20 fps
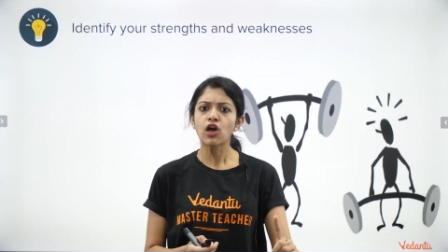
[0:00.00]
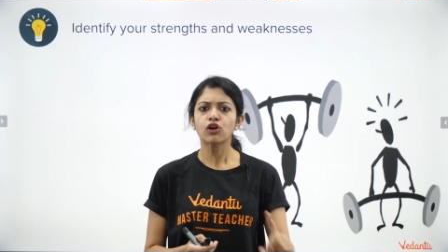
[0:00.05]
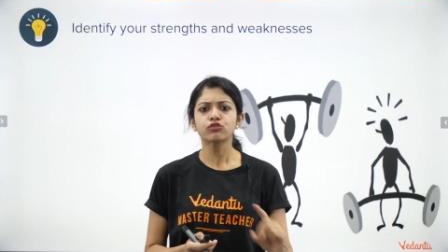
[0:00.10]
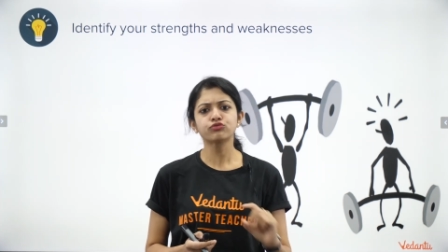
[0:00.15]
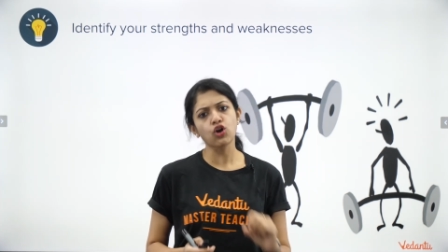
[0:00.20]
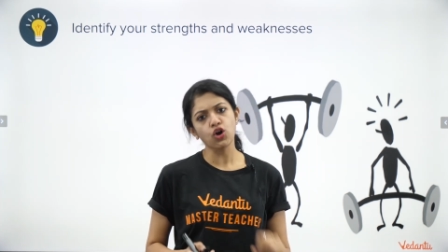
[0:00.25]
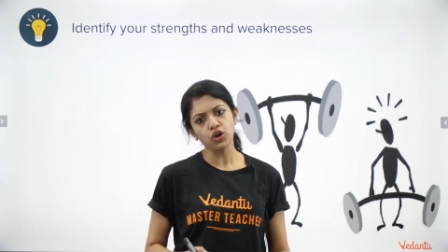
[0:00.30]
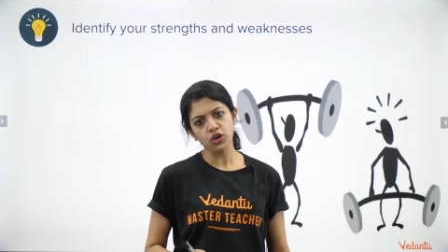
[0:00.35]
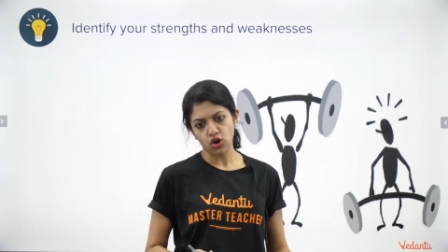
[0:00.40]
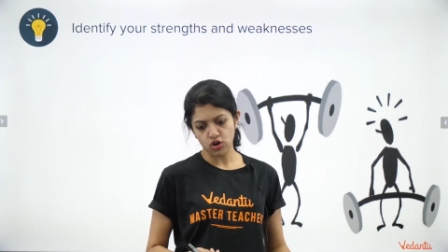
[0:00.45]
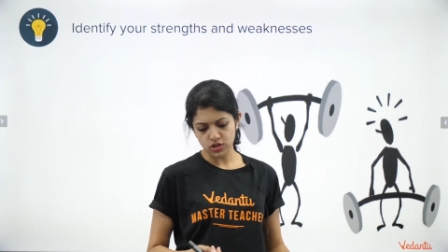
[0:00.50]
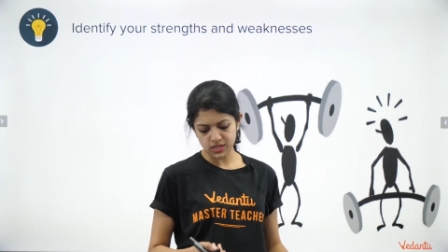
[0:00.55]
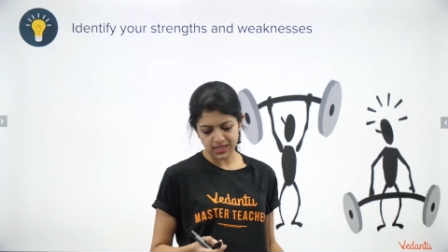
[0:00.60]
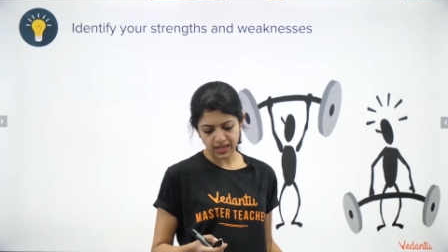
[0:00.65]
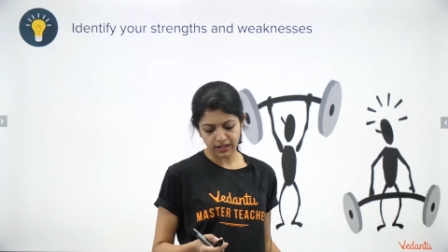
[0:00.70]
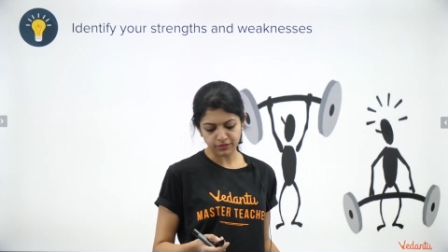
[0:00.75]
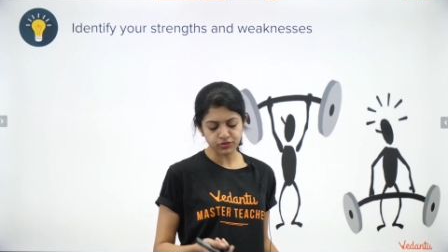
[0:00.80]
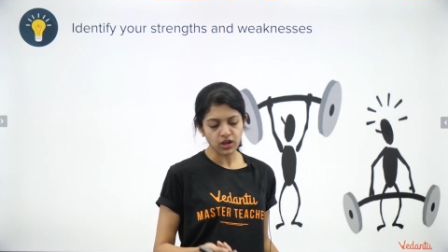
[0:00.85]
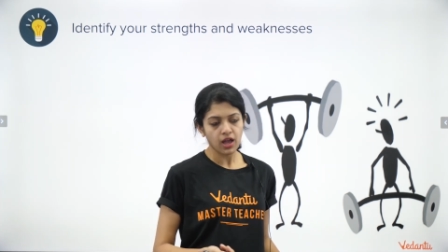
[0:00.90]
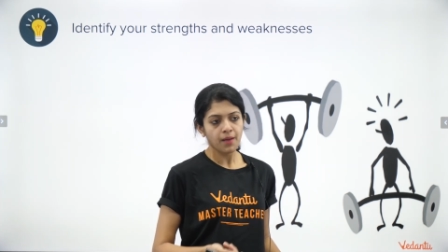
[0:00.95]
for
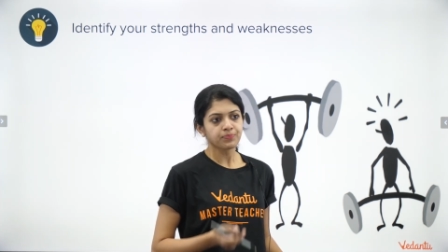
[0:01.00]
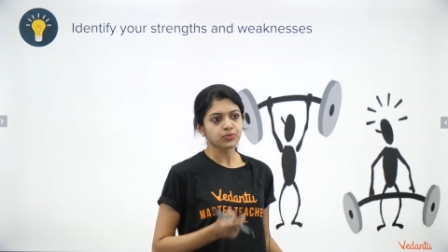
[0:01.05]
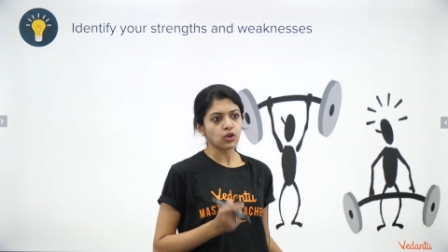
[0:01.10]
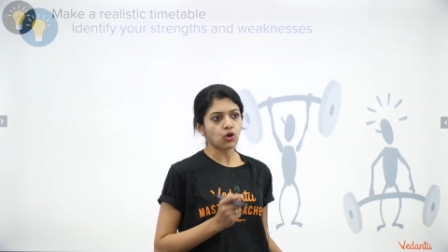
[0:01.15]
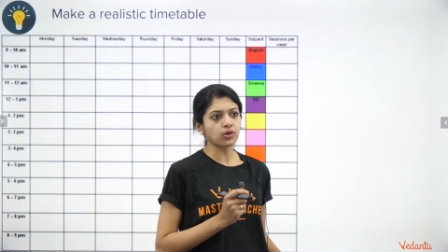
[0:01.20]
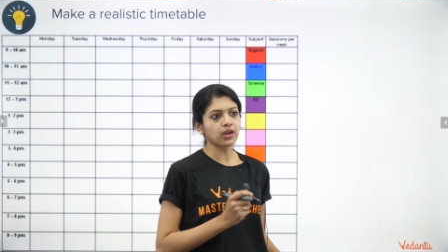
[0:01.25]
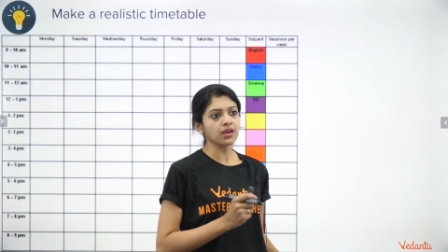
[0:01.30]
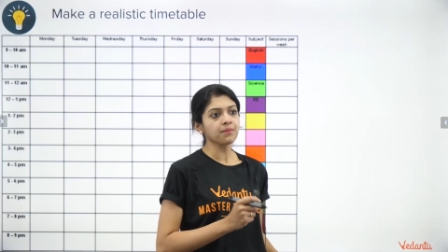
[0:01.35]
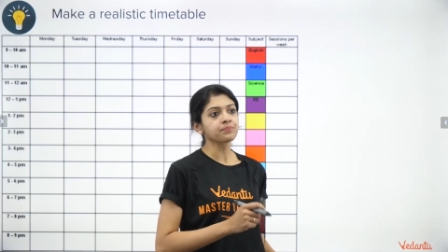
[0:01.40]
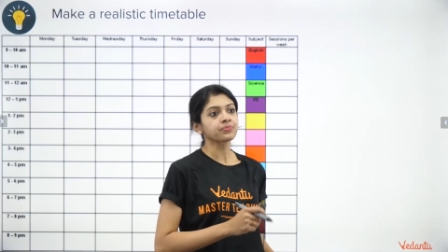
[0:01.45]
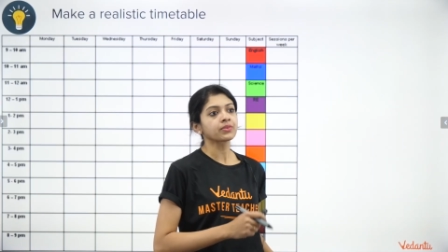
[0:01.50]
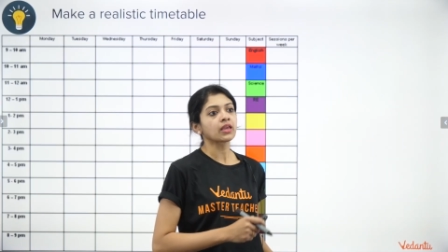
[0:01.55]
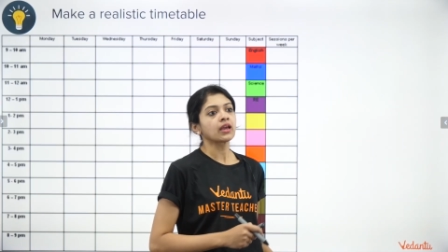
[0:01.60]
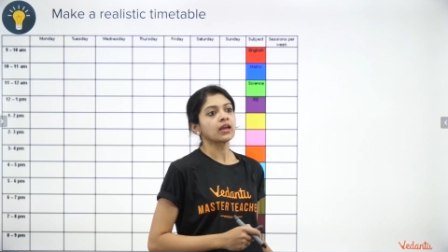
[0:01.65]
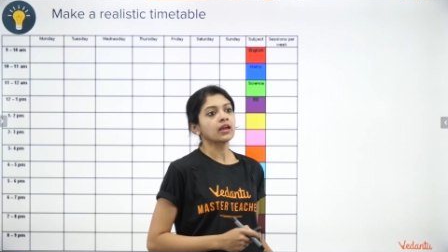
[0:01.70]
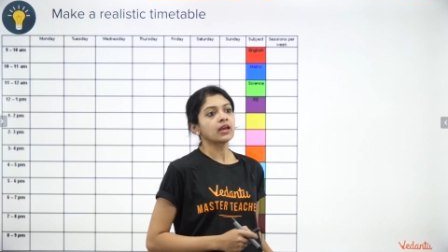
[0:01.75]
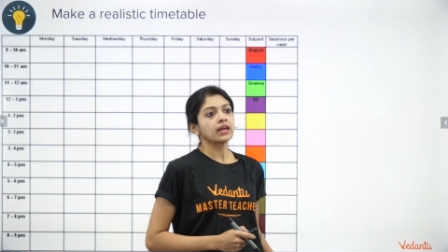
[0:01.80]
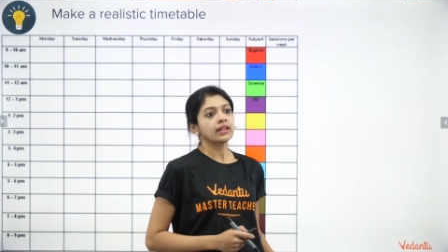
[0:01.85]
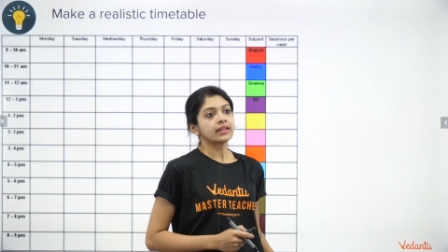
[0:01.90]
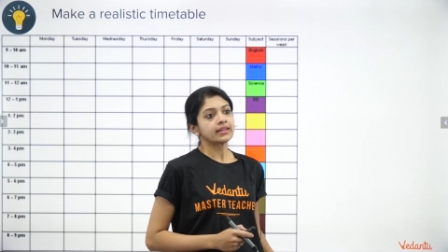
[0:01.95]
yourself. Okay,
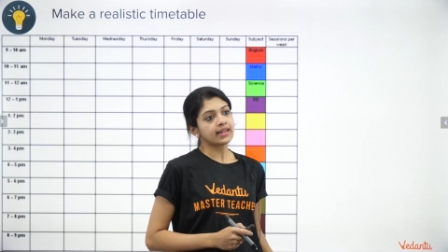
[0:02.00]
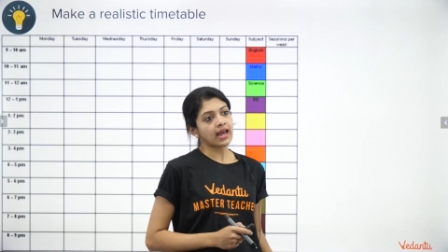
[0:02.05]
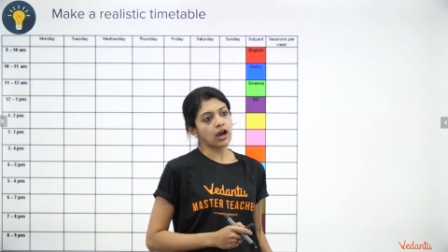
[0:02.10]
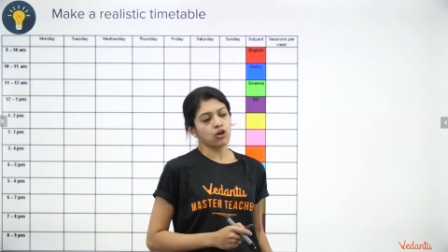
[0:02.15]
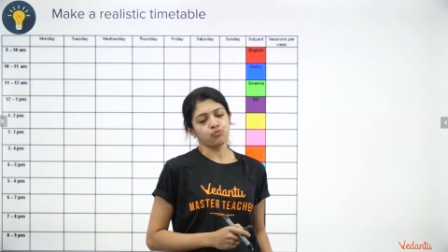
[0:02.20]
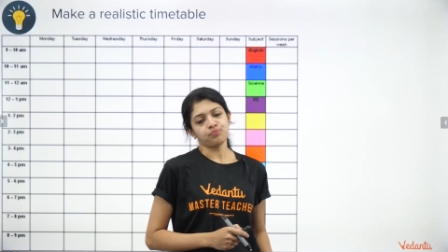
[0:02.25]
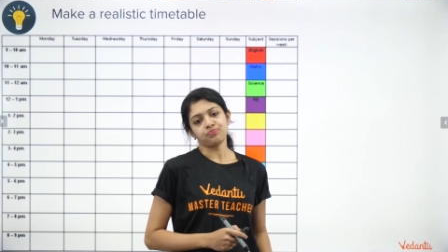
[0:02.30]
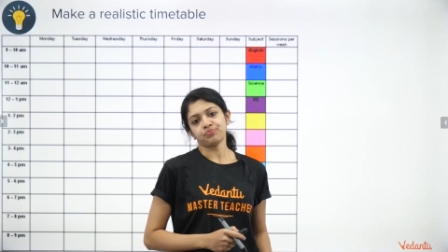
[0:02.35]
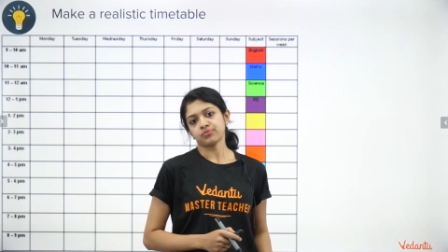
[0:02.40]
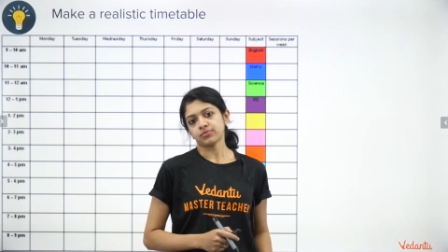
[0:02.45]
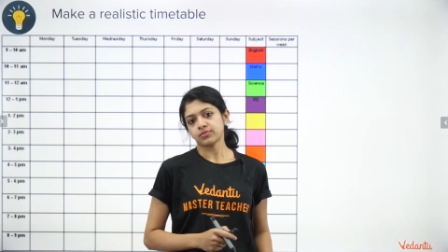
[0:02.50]
now